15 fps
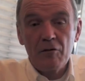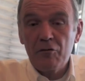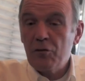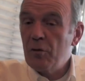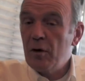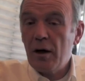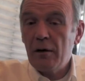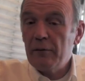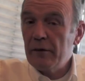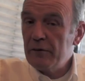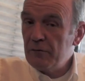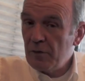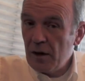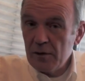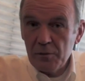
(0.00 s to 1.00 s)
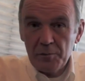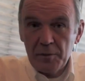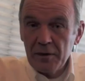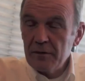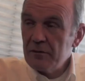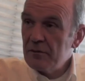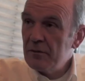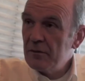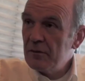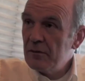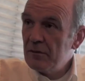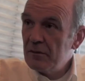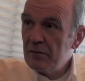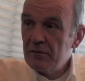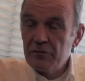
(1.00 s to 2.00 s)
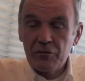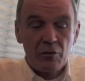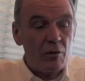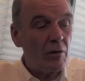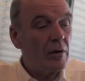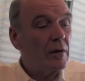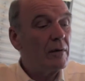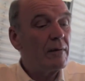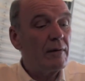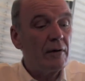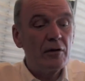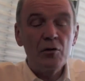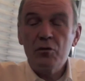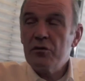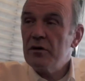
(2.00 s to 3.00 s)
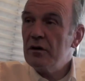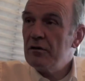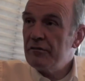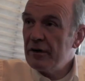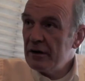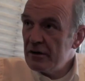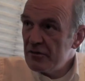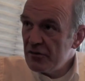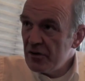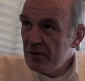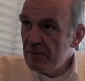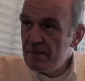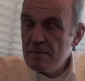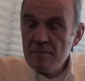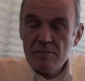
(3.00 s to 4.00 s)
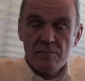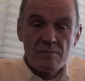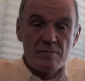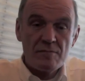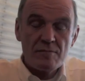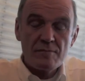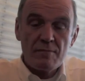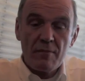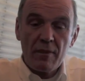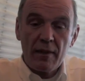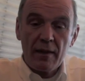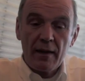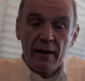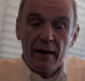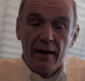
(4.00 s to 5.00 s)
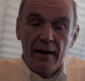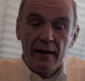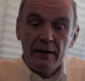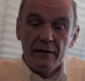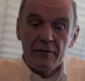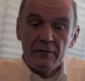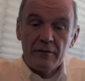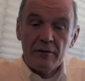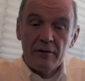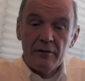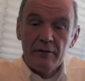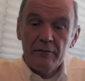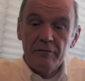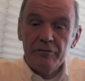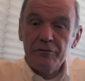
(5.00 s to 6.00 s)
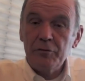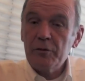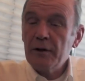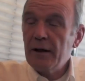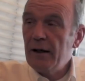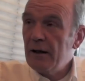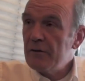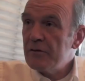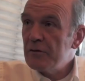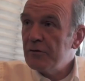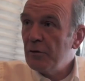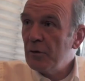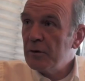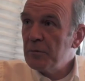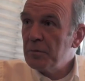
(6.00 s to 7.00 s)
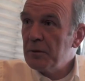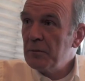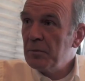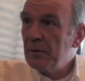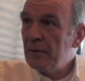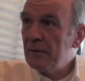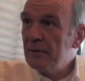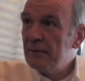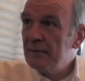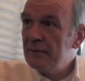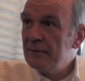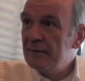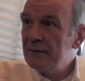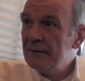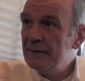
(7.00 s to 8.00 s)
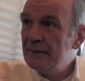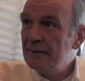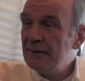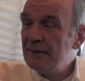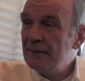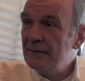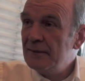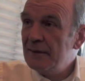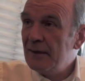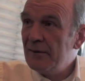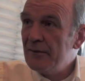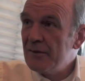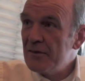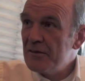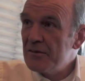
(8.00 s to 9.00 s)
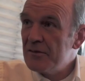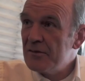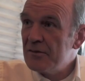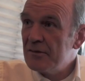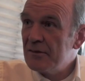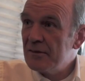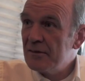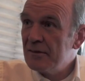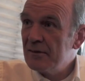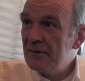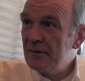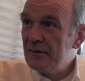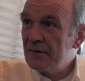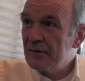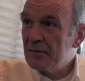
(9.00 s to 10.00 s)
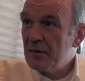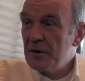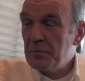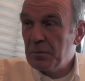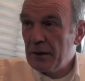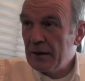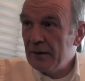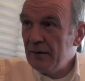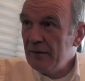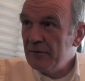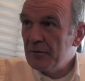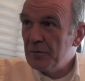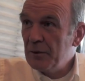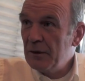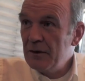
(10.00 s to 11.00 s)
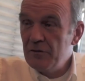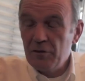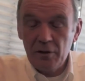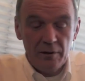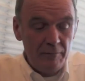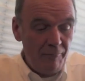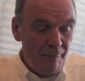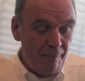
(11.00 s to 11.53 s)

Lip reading: for our environment, for using of energy, and for the health of all the people on this great planet we live on.